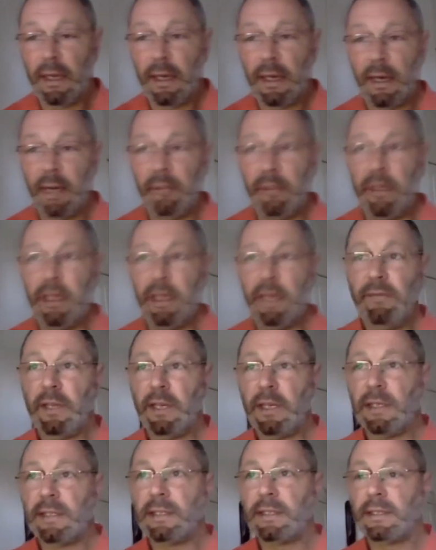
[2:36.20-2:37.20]
I believe
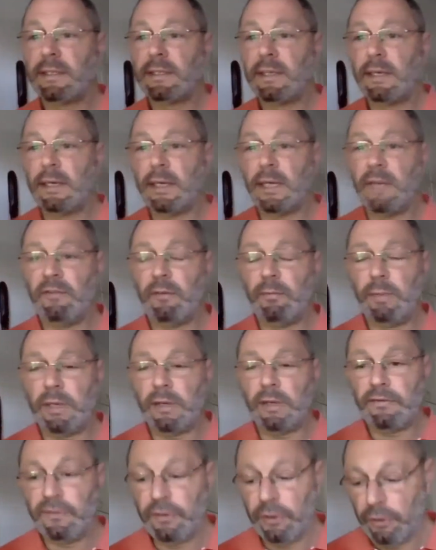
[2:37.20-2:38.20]
that it's given me
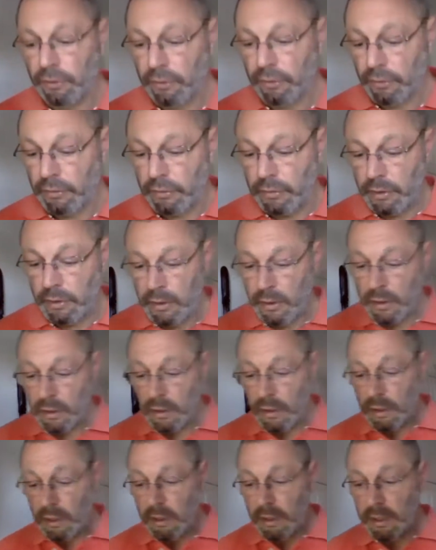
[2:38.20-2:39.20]
a few
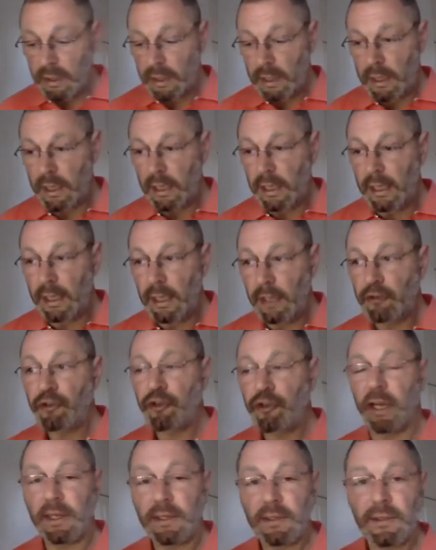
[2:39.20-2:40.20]
key
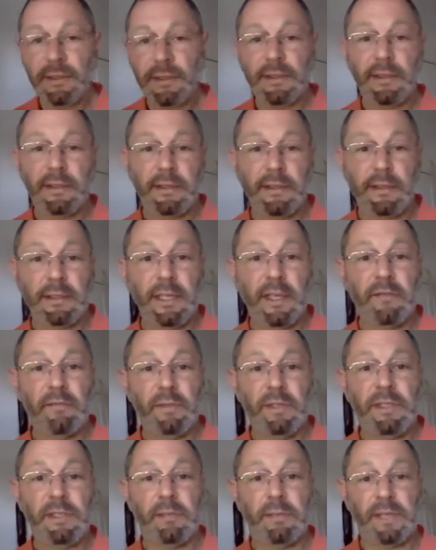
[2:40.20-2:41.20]
traits. It's given
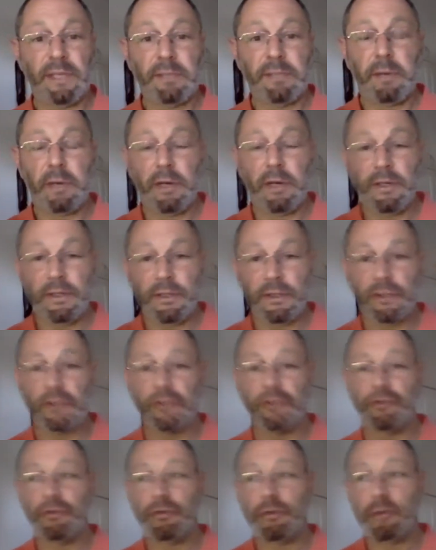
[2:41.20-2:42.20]
me some experiences to
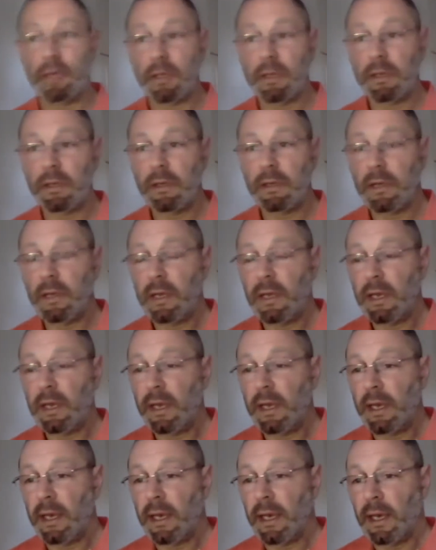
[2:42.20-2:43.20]
draw on,
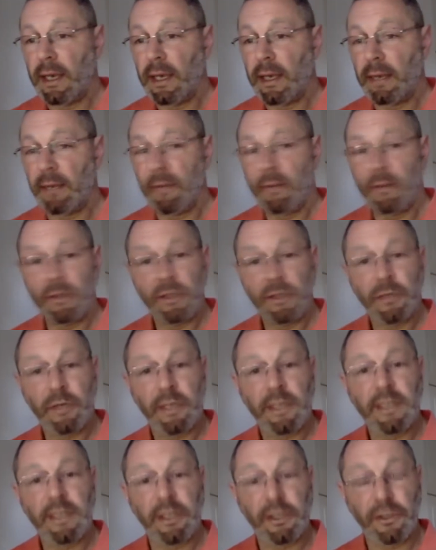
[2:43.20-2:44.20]
and I just want
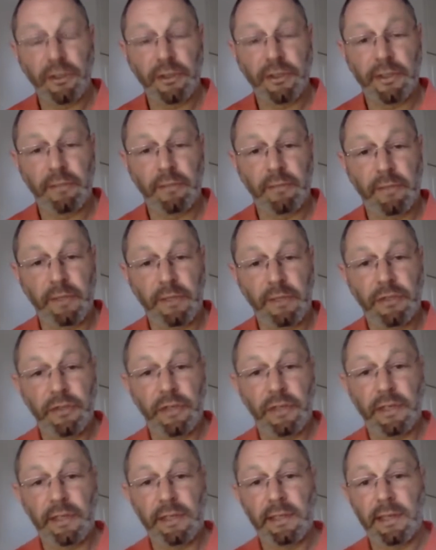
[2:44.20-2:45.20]
to touch on some of these
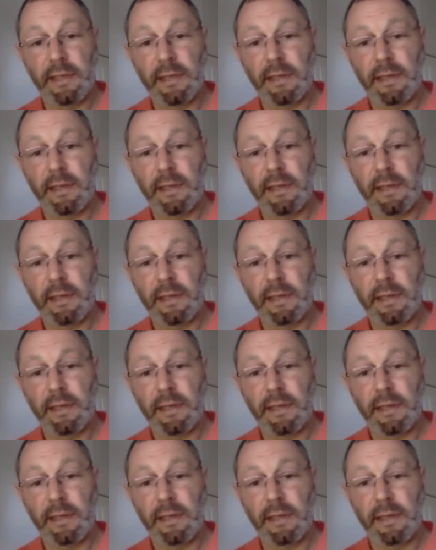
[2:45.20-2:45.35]
traits.